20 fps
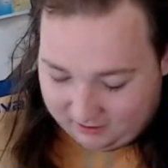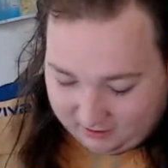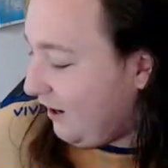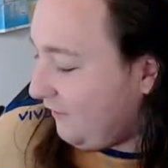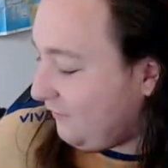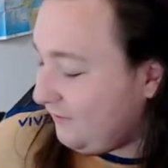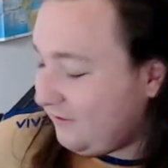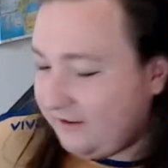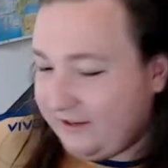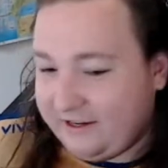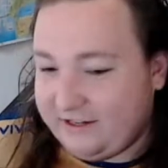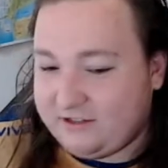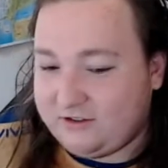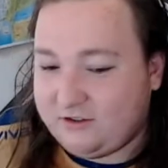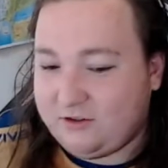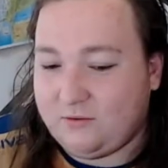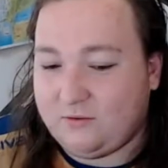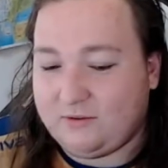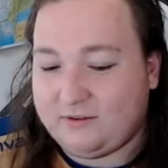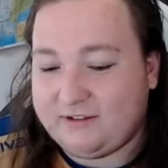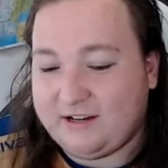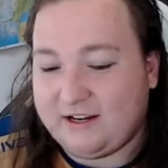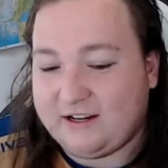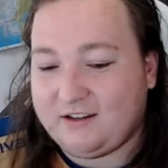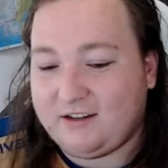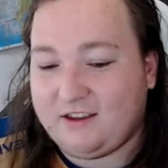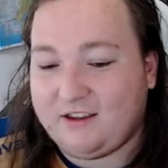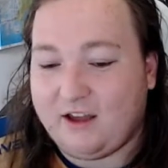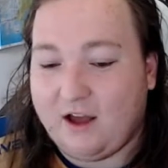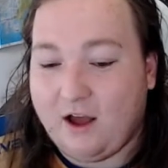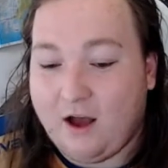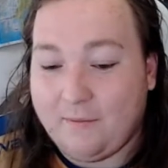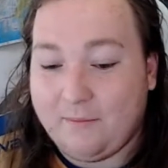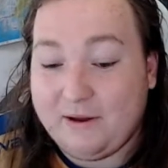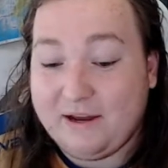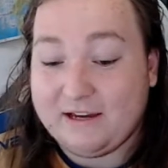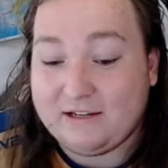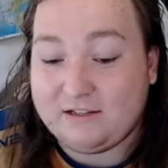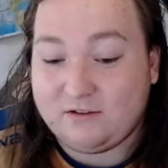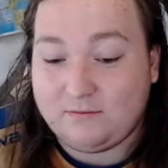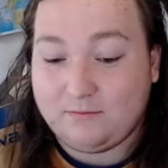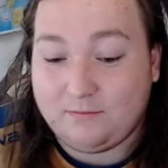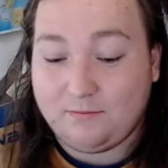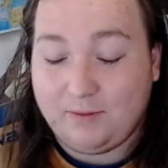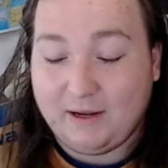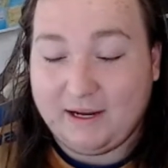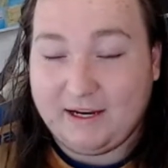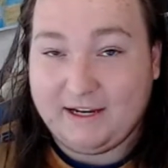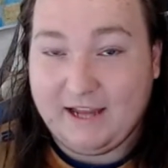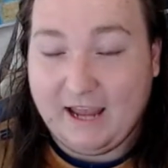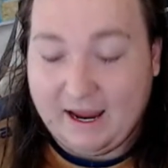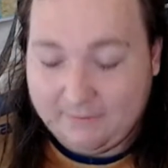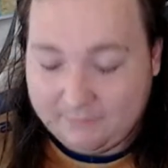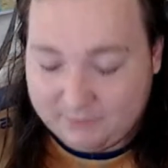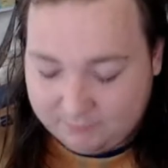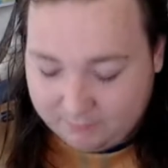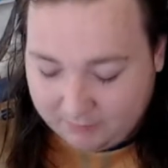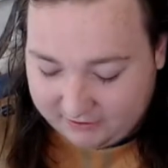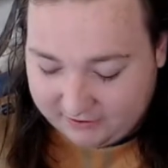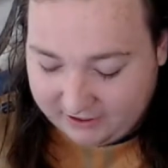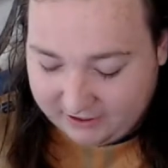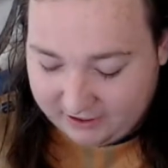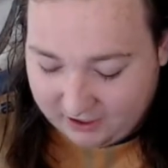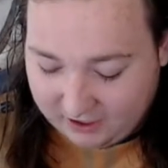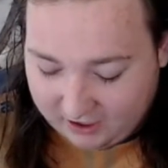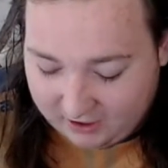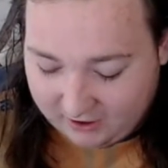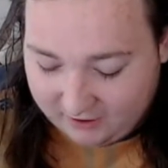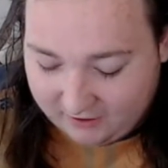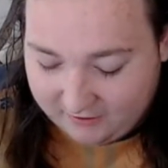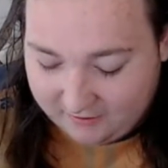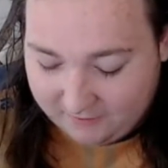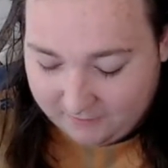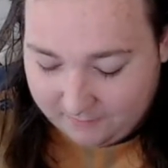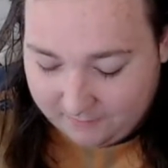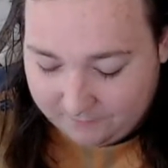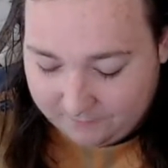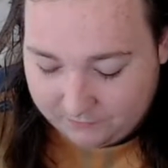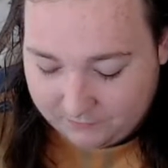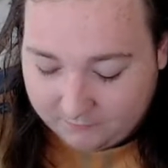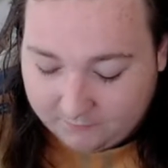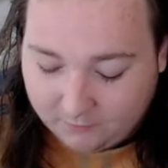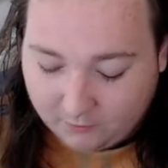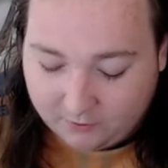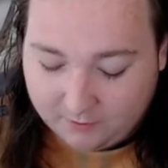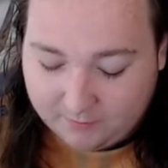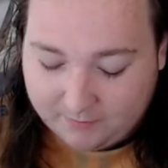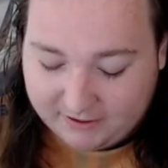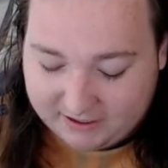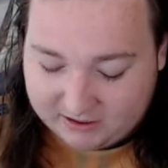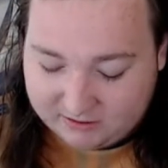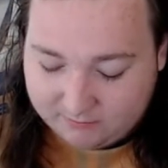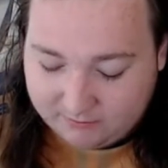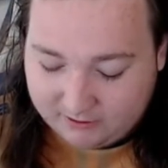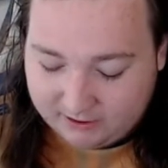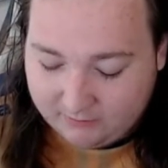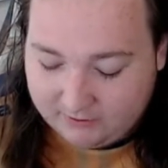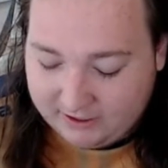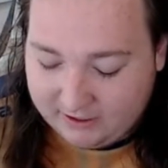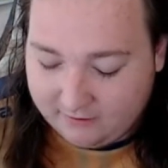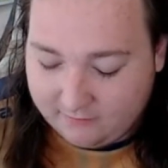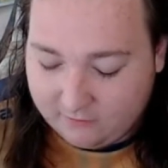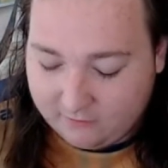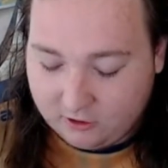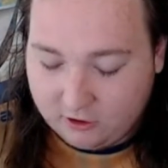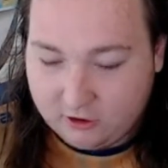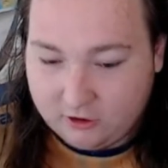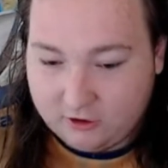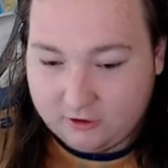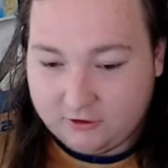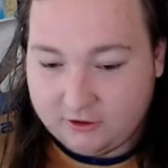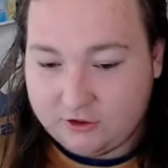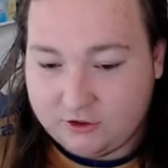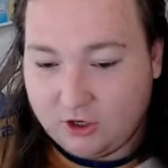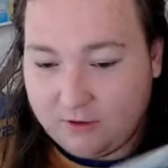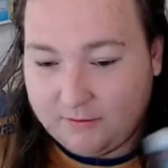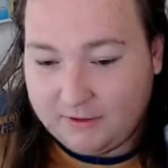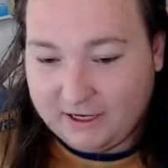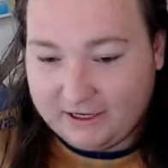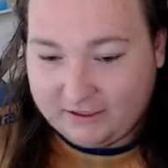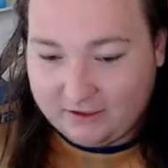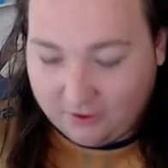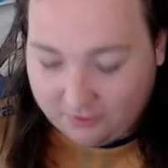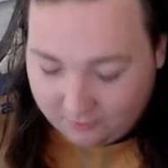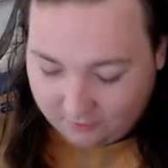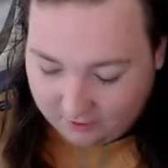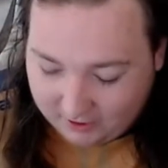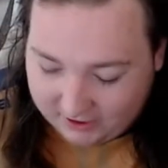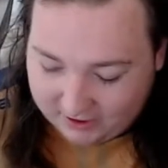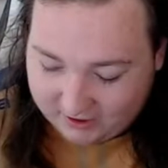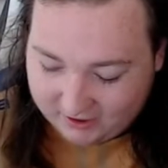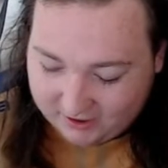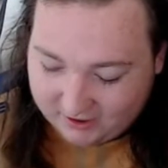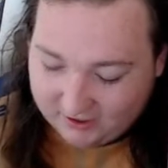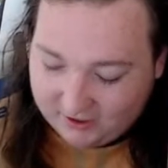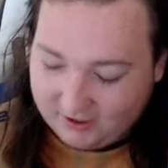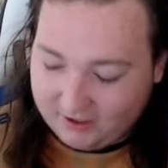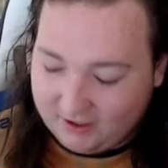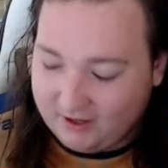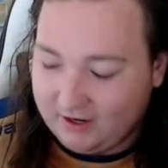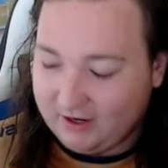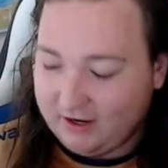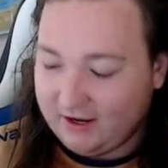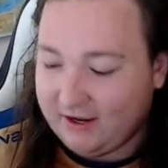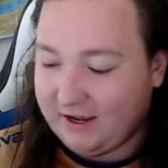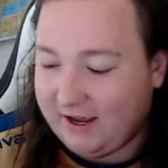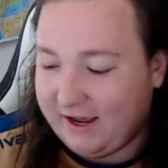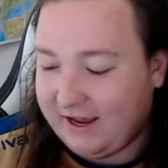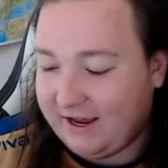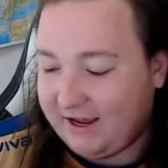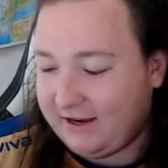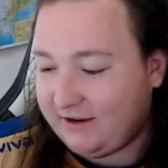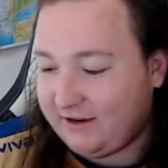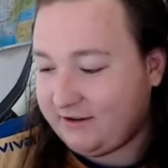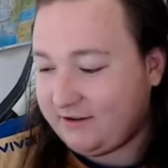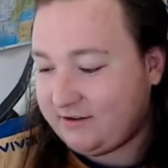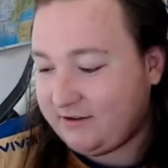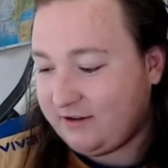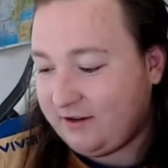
These two technically aren't PSP games, but they are for the PSP. We have the Terminator 3 and